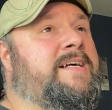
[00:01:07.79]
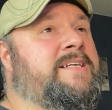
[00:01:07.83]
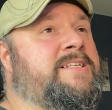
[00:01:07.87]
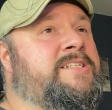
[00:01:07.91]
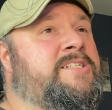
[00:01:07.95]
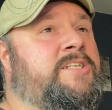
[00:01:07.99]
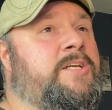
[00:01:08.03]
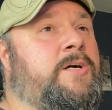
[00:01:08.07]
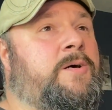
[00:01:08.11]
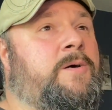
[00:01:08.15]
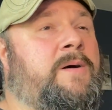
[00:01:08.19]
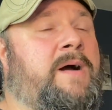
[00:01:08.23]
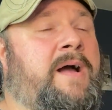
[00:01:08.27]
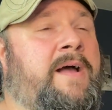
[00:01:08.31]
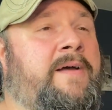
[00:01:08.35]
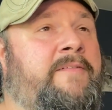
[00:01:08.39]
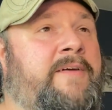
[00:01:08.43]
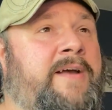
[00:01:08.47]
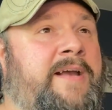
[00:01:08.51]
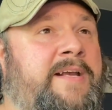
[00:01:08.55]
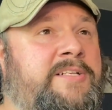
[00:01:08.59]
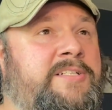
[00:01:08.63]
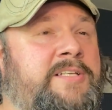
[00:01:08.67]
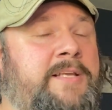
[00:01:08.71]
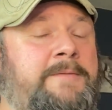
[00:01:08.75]
So I've
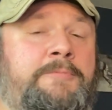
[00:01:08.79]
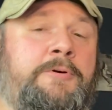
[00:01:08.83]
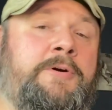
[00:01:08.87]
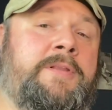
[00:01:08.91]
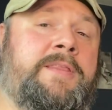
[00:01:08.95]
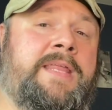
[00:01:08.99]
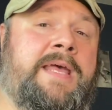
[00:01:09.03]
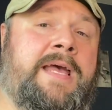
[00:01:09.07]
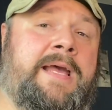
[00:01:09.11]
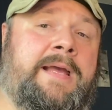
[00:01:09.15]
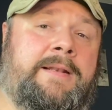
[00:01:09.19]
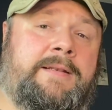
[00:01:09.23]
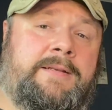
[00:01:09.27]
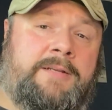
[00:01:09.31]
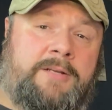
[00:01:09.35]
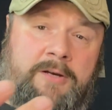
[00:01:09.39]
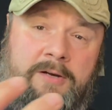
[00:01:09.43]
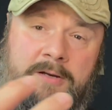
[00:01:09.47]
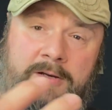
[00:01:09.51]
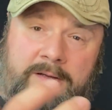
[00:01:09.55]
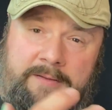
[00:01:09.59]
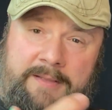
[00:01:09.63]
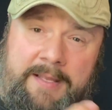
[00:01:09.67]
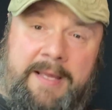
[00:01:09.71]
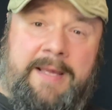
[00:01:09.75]
actually put that
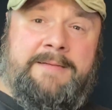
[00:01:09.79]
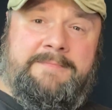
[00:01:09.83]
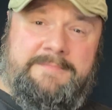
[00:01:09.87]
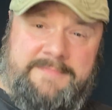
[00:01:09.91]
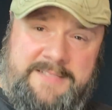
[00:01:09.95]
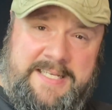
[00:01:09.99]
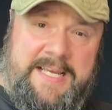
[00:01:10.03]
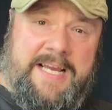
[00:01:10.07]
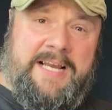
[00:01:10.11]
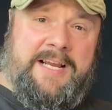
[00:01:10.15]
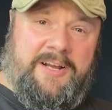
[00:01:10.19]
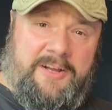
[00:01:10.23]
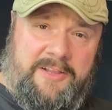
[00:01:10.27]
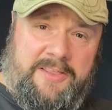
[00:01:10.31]
deck